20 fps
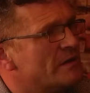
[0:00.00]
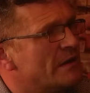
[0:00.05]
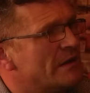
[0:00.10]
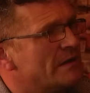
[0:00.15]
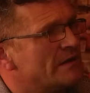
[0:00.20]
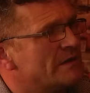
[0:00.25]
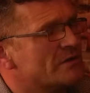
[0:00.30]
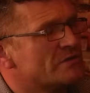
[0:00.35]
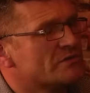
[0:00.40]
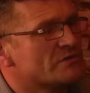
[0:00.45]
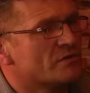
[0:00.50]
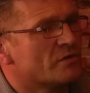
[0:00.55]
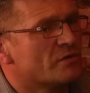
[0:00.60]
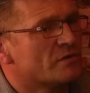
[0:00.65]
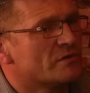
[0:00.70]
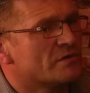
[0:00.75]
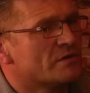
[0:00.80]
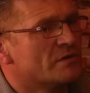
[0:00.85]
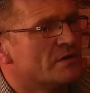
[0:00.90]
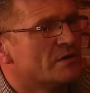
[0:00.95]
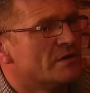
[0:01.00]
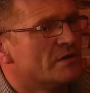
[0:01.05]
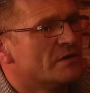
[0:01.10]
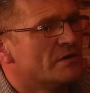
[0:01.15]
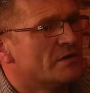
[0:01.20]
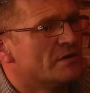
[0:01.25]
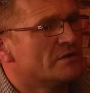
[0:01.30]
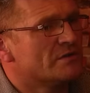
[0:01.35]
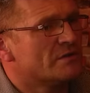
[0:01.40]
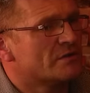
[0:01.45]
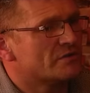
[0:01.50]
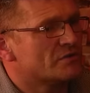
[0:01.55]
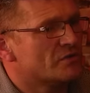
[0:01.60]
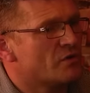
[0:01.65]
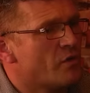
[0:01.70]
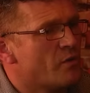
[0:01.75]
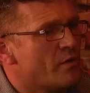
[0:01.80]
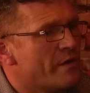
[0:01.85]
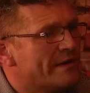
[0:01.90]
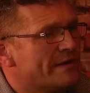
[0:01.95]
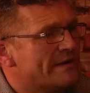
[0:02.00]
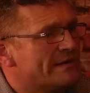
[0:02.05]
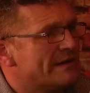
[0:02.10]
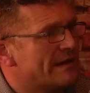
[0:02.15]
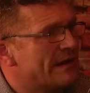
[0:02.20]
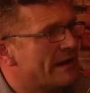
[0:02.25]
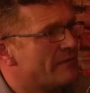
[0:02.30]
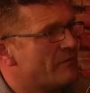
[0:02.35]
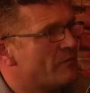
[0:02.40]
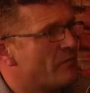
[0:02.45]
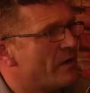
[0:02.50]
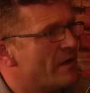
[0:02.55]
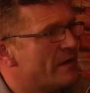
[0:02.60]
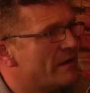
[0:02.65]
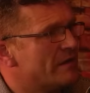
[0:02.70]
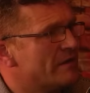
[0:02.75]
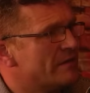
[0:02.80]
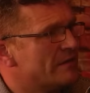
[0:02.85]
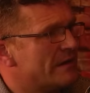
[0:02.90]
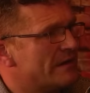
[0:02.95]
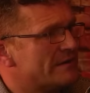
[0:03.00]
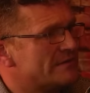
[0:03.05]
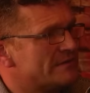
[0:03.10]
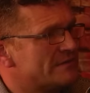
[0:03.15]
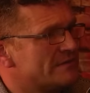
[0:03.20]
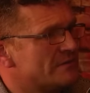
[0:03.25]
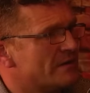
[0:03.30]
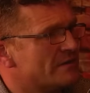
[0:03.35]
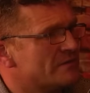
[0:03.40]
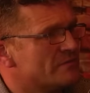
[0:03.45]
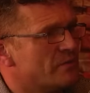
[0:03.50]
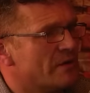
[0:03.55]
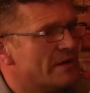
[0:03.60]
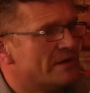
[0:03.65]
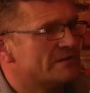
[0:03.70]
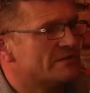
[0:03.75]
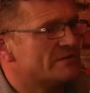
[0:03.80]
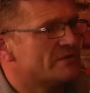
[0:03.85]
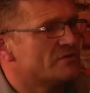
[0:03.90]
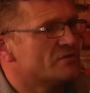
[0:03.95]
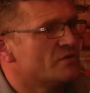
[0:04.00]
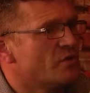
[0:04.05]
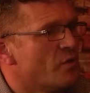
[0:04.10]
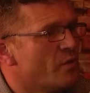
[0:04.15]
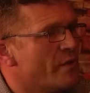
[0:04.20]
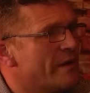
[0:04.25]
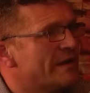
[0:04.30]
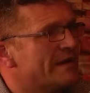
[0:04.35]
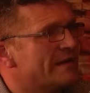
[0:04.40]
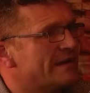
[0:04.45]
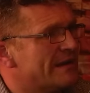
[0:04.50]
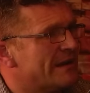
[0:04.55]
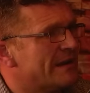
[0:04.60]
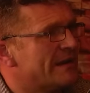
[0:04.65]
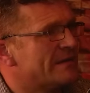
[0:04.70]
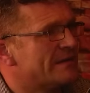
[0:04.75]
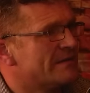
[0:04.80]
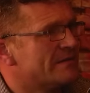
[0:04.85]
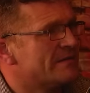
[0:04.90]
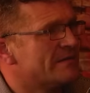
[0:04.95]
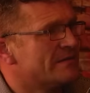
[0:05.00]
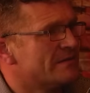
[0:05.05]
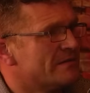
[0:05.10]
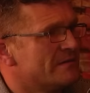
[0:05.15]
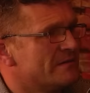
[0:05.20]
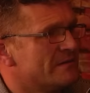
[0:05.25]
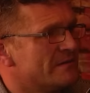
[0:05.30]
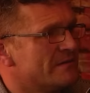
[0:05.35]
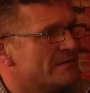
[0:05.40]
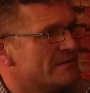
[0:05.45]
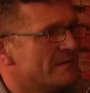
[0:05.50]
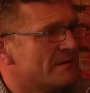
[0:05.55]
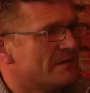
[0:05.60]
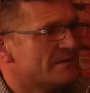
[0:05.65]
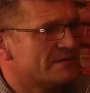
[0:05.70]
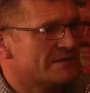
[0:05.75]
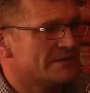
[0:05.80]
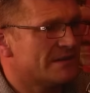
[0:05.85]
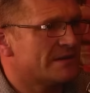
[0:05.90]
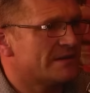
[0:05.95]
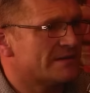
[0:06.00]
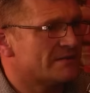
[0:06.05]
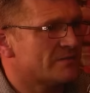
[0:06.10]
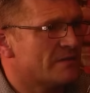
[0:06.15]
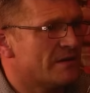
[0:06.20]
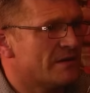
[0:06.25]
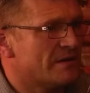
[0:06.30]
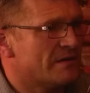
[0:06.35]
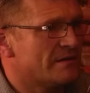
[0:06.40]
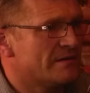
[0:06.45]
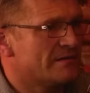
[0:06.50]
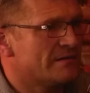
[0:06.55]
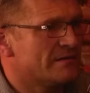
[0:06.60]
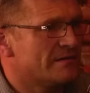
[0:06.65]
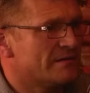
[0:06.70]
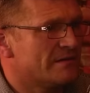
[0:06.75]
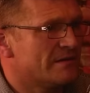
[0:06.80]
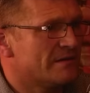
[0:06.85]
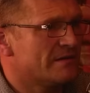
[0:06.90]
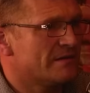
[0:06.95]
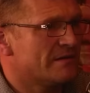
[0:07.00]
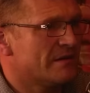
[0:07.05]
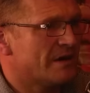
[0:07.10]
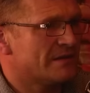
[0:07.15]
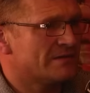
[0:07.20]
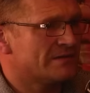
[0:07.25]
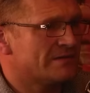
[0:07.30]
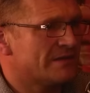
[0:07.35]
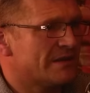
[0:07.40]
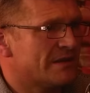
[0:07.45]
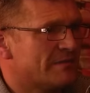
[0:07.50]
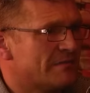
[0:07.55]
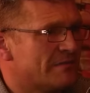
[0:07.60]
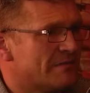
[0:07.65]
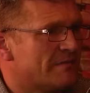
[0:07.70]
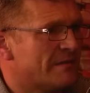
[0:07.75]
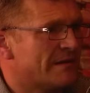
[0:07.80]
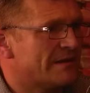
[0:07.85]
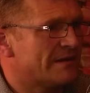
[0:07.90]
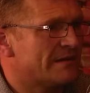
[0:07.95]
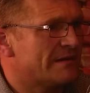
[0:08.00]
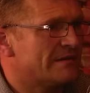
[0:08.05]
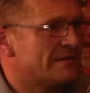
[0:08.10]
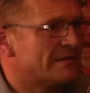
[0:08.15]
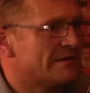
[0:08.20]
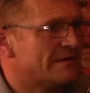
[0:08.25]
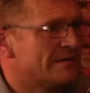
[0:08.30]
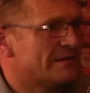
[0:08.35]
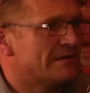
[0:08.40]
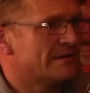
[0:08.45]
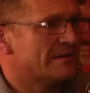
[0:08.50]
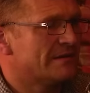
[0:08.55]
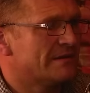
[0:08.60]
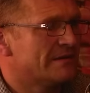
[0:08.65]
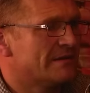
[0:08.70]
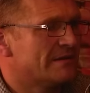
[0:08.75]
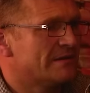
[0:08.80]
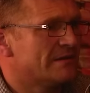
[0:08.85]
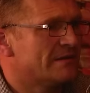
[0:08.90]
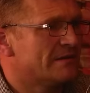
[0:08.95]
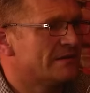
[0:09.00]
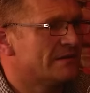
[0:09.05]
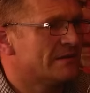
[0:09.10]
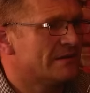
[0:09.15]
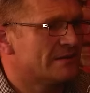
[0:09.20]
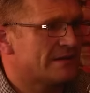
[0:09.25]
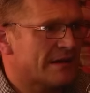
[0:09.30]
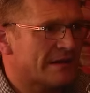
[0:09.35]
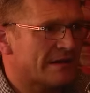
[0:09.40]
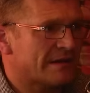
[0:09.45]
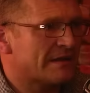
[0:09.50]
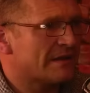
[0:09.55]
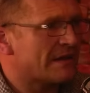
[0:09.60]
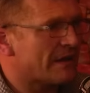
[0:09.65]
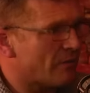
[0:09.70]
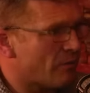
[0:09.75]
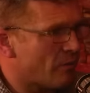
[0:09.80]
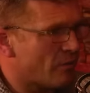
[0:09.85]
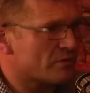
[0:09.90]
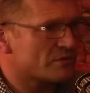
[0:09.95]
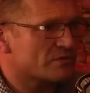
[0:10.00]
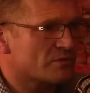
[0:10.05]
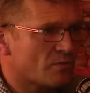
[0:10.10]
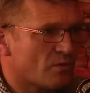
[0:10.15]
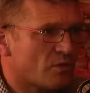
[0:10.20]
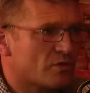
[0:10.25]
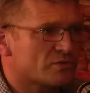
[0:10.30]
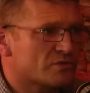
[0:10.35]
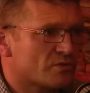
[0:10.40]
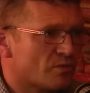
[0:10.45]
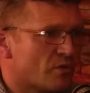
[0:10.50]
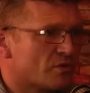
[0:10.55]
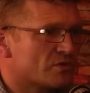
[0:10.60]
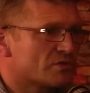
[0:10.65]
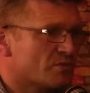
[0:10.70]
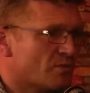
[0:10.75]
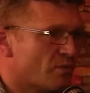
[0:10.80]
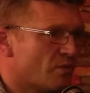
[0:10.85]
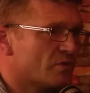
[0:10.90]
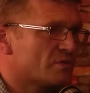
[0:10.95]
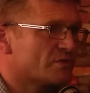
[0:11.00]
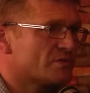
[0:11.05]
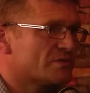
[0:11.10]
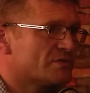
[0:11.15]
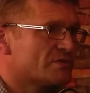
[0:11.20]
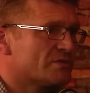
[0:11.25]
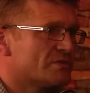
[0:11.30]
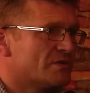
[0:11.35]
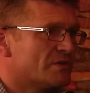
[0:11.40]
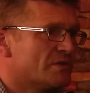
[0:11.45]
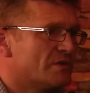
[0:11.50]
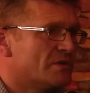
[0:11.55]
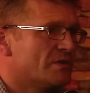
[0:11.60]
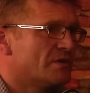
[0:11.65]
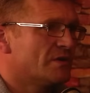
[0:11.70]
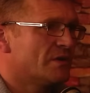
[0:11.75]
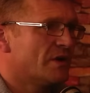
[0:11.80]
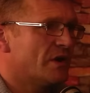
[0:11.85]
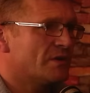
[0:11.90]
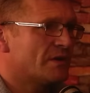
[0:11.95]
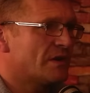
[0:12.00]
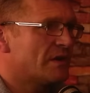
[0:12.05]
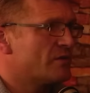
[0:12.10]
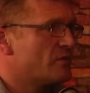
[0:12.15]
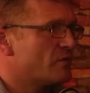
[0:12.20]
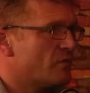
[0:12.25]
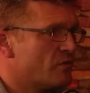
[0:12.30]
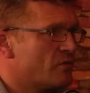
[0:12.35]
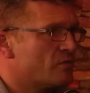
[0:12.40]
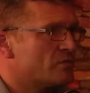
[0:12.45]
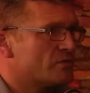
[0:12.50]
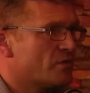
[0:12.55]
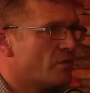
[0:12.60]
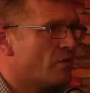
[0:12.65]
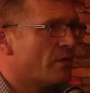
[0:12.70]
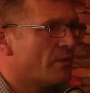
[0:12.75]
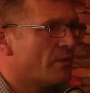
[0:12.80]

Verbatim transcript: and, and there's no, there's no end to getting well, as, as well as there's no end to getting sick as well, unstable mentally that can get worse and worse and worse and worse until you lose